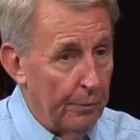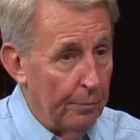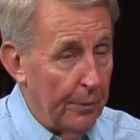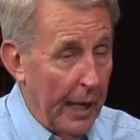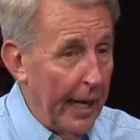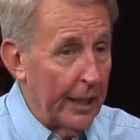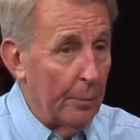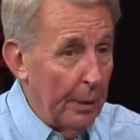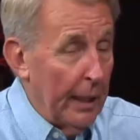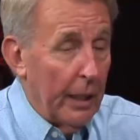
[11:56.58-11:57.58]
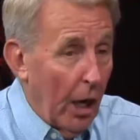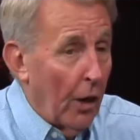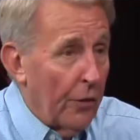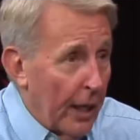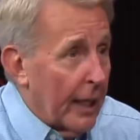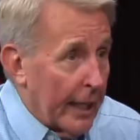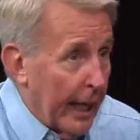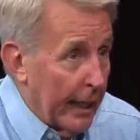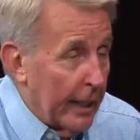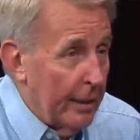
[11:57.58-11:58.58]
they had to be
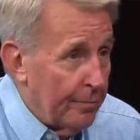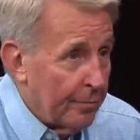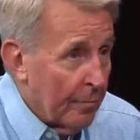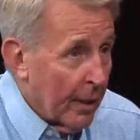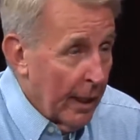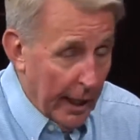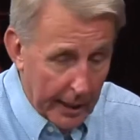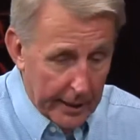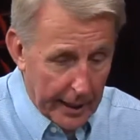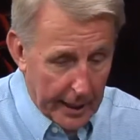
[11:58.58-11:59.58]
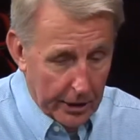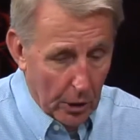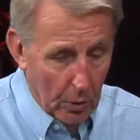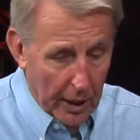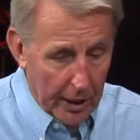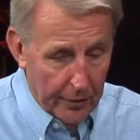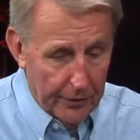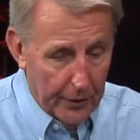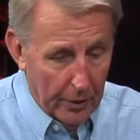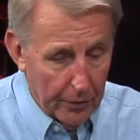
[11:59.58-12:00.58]
authenticated, and they had their way of